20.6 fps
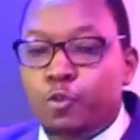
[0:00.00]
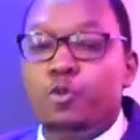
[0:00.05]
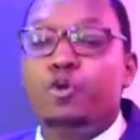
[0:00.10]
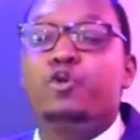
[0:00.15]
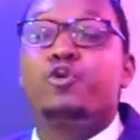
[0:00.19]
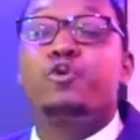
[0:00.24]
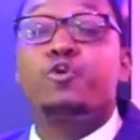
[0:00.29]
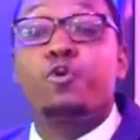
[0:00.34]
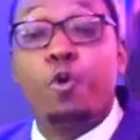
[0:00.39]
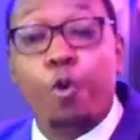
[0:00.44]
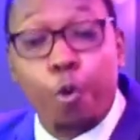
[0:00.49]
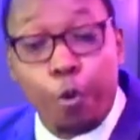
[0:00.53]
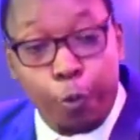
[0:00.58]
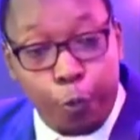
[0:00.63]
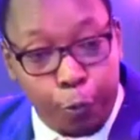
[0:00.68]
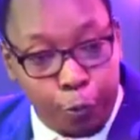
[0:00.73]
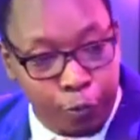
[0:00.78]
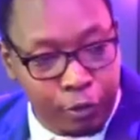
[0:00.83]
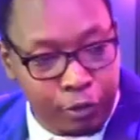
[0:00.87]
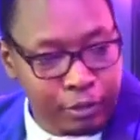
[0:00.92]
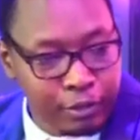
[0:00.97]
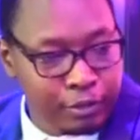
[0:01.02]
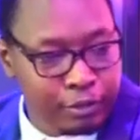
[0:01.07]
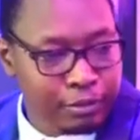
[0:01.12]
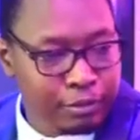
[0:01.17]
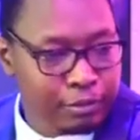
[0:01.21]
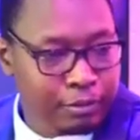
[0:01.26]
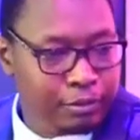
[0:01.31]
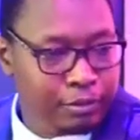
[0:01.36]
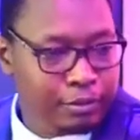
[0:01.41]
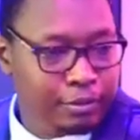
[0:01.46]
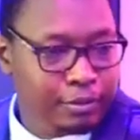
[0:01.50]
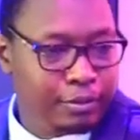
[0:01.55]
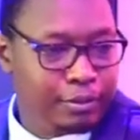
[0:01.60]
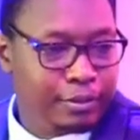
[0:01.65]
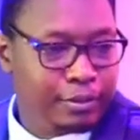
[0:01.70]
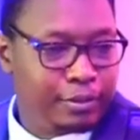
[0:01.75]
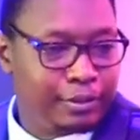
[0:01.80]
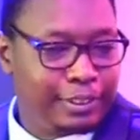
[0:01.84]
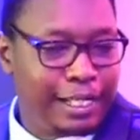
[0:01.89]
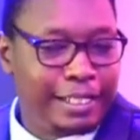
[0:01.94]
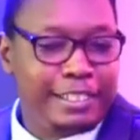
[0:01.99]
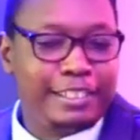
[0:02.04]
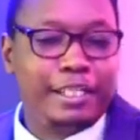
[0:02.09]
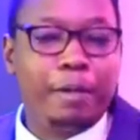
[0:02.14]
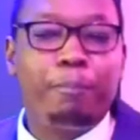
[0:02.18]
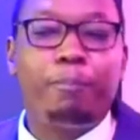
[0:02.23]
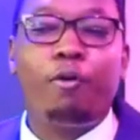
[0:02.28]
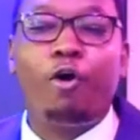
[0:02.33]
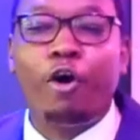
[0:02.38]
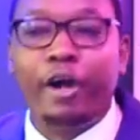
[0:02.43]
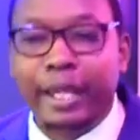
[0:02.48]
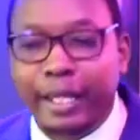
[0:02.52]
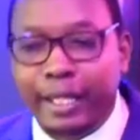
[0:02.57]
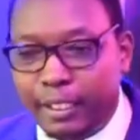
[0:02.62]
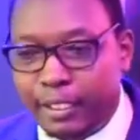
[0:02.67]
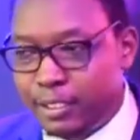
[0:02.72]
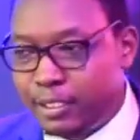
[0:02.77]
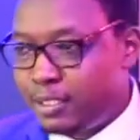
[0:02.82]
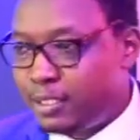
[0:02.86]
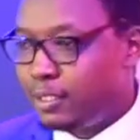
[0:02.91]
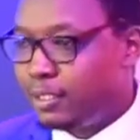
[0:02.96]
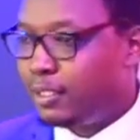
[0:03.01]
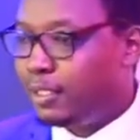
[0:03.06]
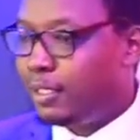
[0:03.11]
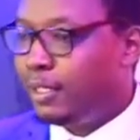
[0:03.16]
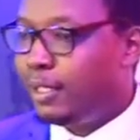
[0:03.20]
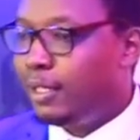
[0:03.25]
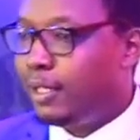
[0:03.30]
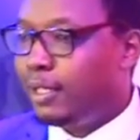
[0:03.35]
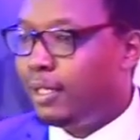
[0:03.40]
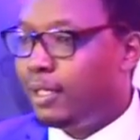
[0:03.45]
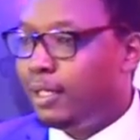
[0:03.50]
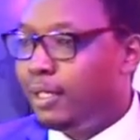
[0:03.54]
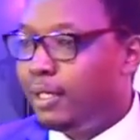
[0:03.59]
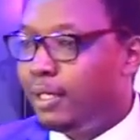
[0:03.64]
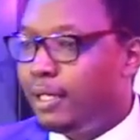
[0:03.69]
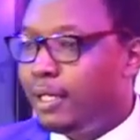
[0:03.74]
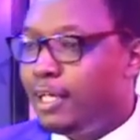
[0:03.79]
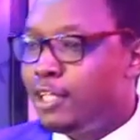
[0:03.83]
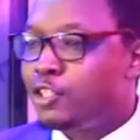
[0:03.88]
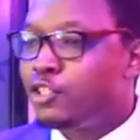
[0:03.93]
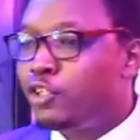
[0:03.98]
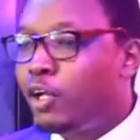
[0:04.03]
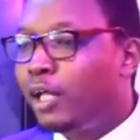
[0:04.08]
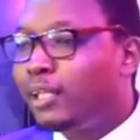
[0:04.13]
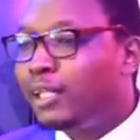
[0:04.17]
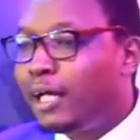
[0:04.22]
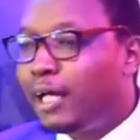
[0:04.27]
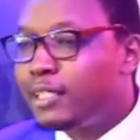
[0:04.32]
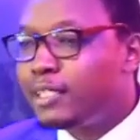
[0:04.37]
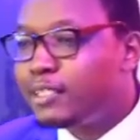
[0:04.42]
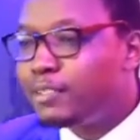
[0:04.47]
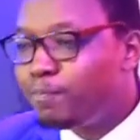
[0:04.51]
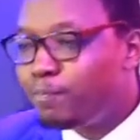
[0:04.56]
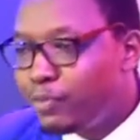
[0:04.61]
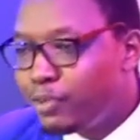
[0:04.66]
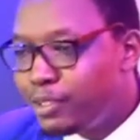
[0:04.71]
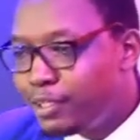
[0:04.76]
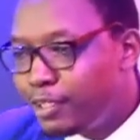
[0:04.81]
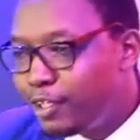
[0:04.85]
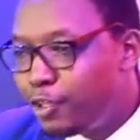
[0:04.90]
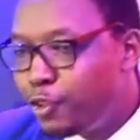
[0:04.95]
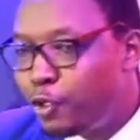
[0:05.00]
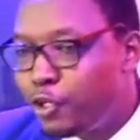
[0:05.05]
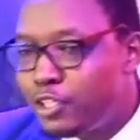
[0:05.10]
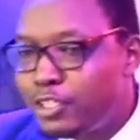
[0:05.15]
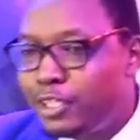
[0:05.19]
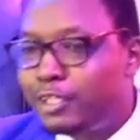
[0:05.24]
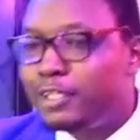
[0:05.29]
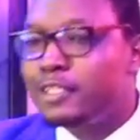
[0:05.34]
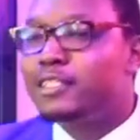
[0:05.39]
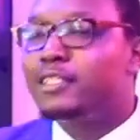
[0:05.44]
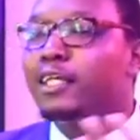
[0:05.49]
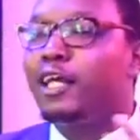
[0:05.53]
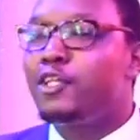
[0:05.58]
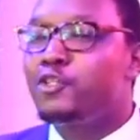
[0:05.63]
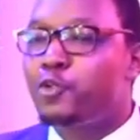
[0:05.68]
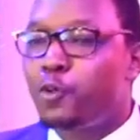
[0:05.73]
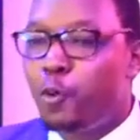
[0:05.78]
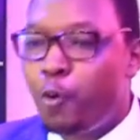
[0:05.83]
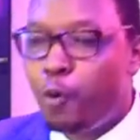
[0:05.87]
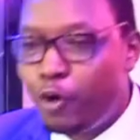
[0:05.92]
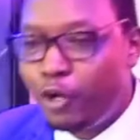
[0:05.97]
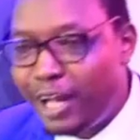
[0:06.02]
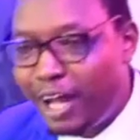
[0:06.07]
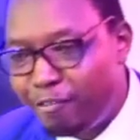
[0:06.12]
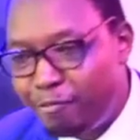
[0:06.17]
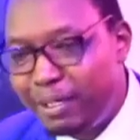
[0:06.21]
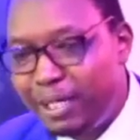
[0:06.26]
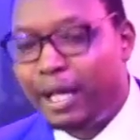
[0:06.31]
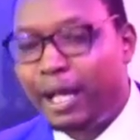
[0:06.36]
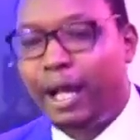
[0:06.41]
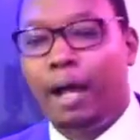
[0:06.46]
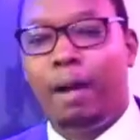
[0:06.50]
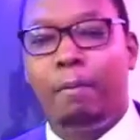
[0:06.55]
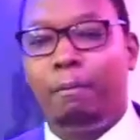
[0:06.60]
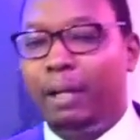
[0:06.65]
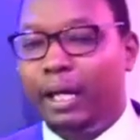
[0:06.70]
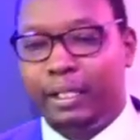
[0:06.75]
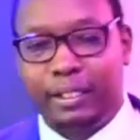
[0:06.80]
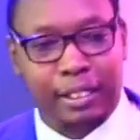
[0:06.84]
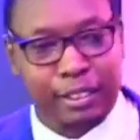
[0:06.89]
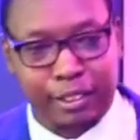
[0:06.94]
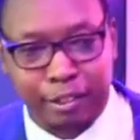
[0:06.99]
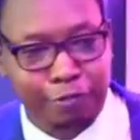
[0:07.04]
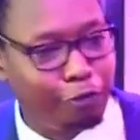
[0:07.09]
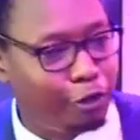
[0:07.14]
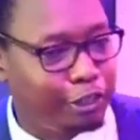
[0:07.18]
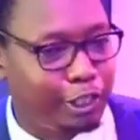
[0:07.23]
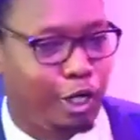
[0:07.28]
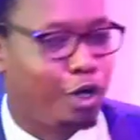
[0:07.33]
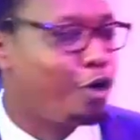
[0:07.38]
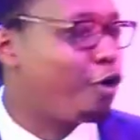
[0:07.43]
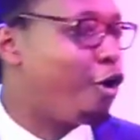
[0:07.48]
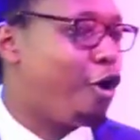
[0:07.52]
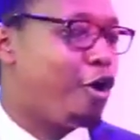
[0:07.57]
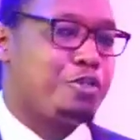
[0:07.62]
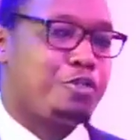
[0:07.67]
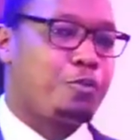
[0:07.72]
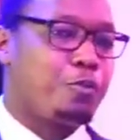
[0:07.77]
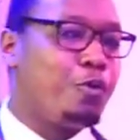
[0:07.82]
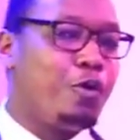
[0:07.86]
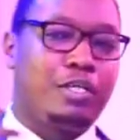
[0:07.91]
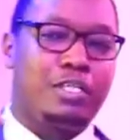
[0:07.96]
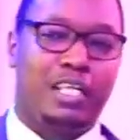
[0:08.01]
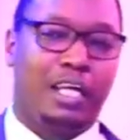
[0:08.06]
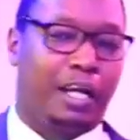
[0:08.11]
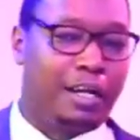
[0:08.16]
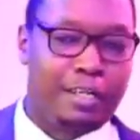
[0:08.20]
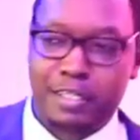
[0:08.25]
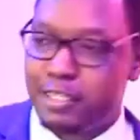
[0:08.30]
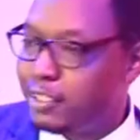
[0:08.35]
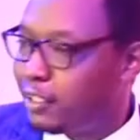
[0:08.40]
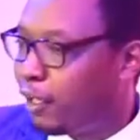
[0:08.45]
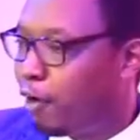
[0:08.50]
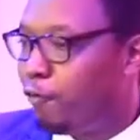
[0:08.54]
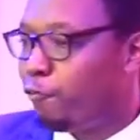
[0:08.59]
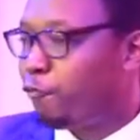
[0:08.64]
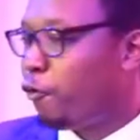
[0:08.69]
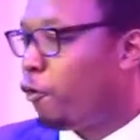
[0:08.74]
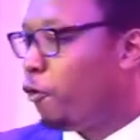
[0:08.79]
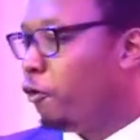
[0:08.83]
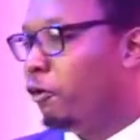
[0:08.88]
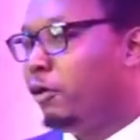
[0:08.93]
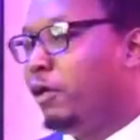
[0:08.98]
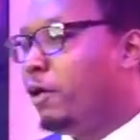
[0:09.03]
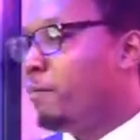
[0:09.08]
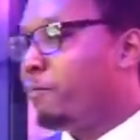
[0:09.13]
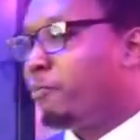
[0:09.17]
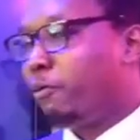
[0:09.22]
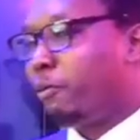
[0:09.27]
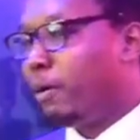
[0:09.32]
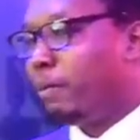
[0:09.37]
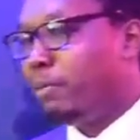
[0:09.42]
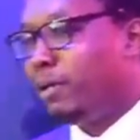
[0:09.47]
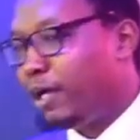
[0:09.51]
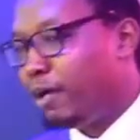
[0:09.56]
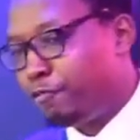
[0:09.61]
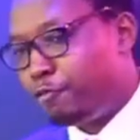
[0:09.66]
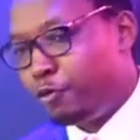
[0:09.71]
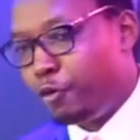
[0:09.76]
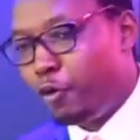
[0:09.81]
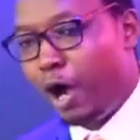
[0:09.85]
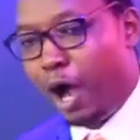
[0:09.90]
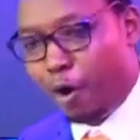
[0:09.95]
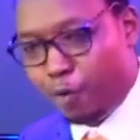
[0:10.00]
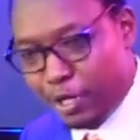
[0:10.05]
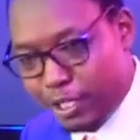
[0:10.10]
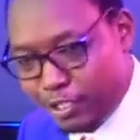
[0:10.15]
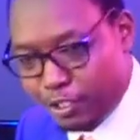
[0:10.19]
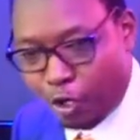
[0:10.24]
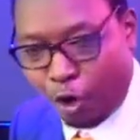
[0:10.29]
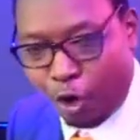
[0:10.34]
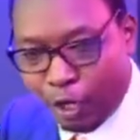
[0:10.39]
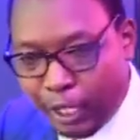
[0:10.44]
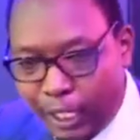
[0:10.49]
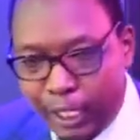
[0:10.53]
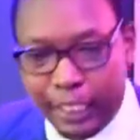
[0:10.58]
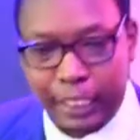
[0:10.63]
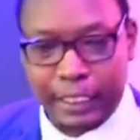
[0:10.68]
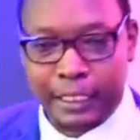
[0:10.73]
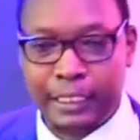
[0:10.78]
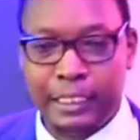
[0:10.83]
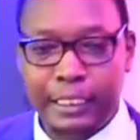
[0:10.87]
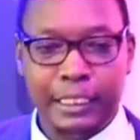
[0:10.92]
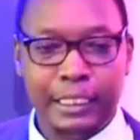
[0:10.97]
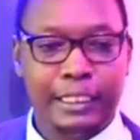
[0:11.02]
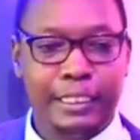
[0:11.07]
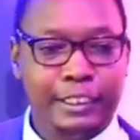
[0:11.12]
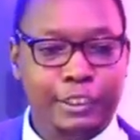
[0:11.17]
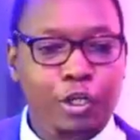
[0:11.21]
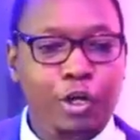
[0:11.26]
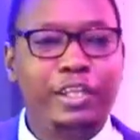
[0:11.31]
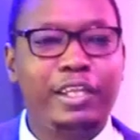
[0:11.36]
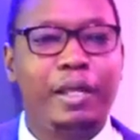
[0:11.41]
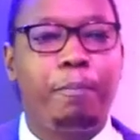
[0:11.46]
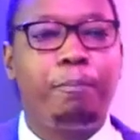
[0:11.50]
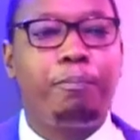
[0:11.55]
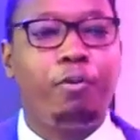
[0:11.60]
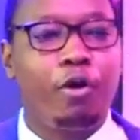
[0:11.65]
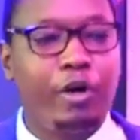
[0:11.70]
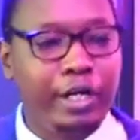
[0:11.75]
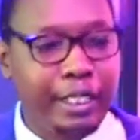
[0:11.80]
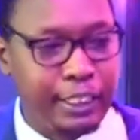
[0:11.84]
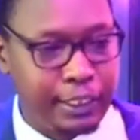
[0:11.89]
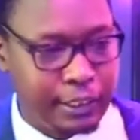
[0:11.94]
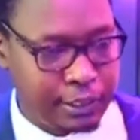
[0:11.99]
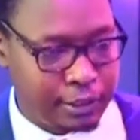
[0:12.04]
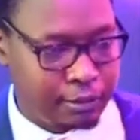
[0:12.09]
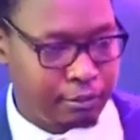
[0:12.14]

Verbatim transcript: to grow. That is the point. It's not that those Christians who would have become like the thief on the cross who was a Christian for probably a few hours only. That's not the point.